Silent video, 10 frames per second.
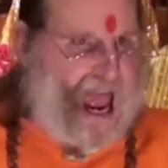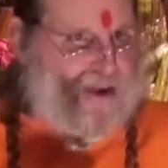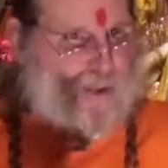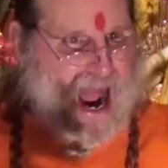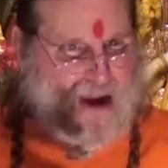
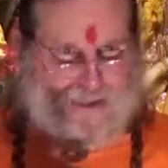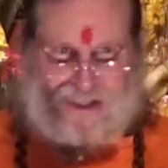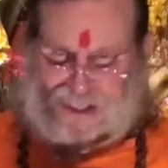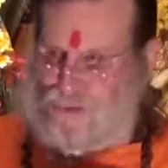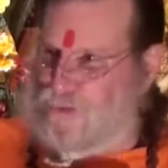and how
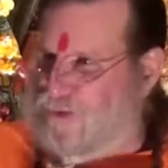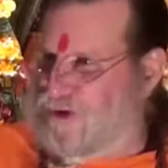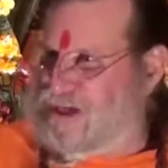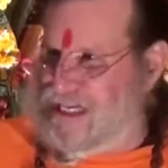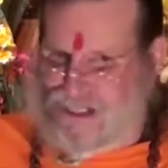does it
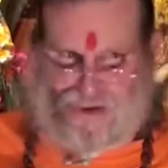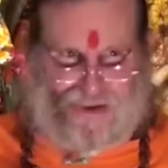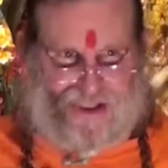work in your